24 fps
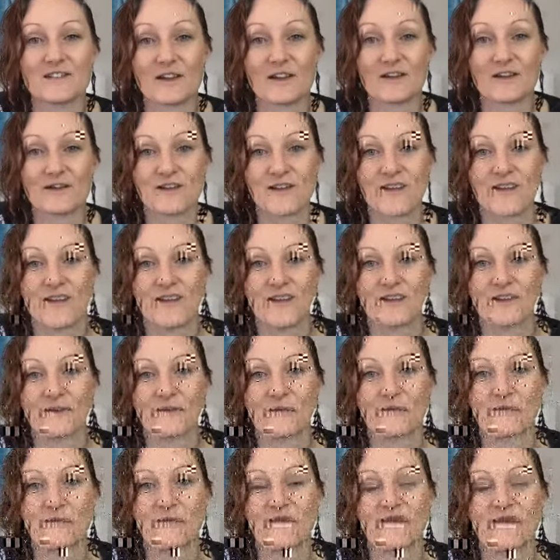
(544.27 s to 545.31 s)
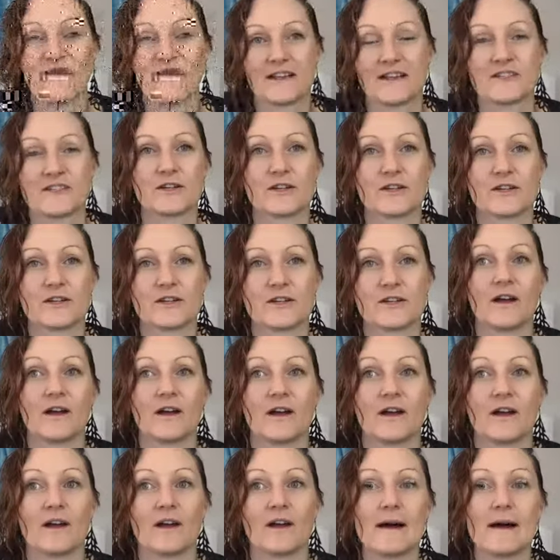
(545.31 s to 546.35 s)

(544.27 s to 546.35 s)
survey, to